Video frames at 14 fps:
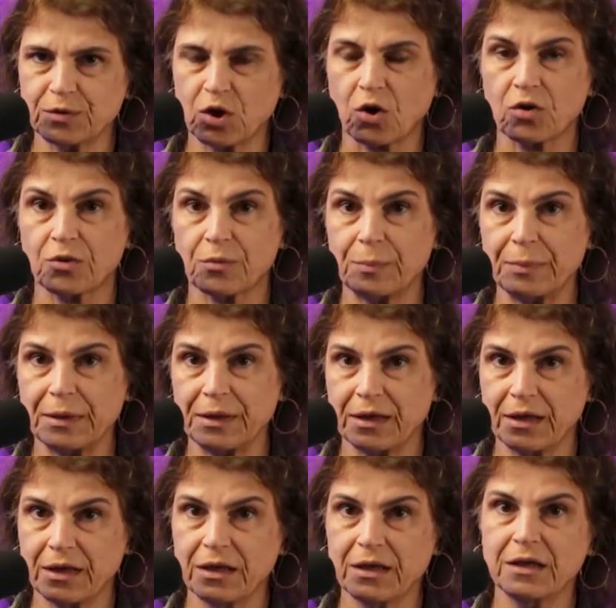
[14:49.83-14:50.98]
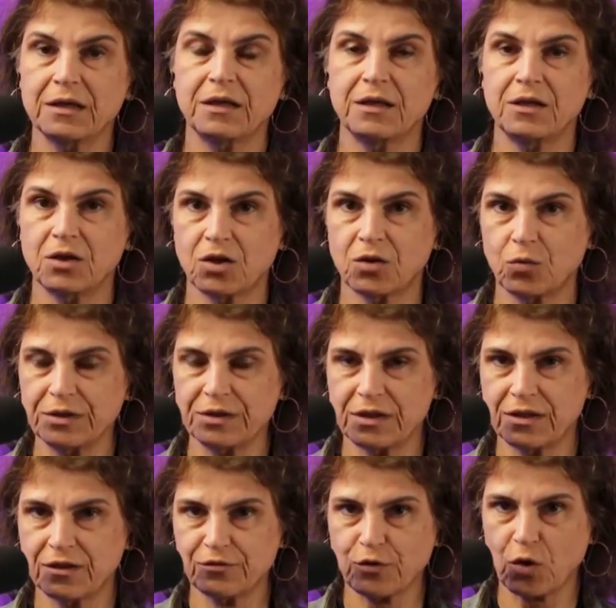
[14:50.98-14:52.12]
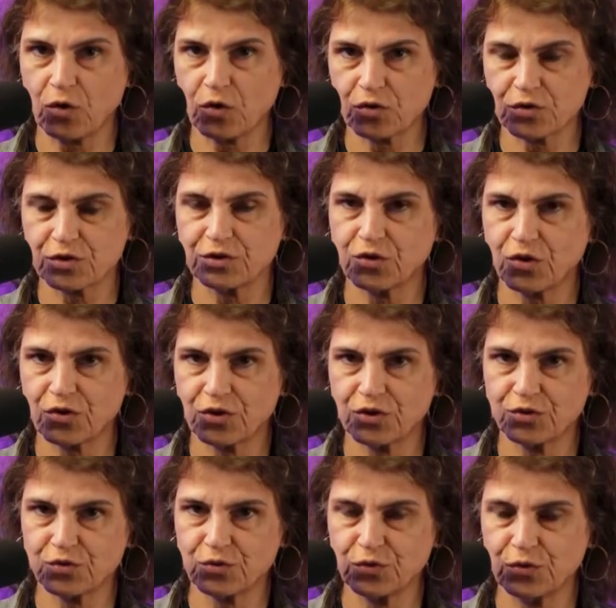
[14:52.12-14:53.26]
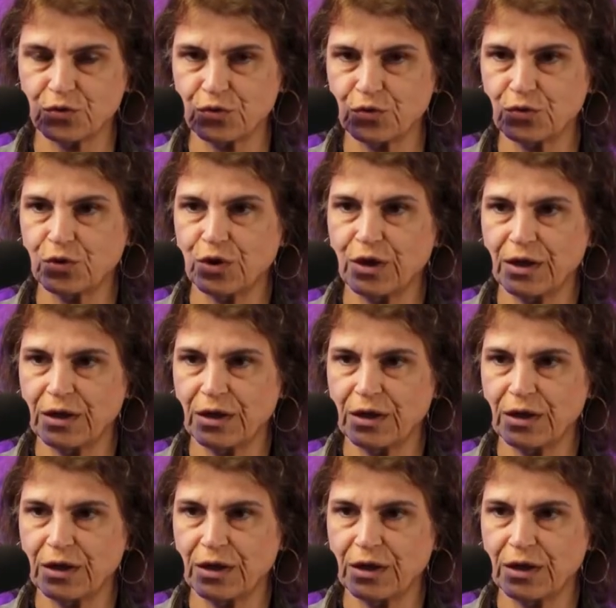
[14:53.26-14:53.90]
color picking with the focus in order to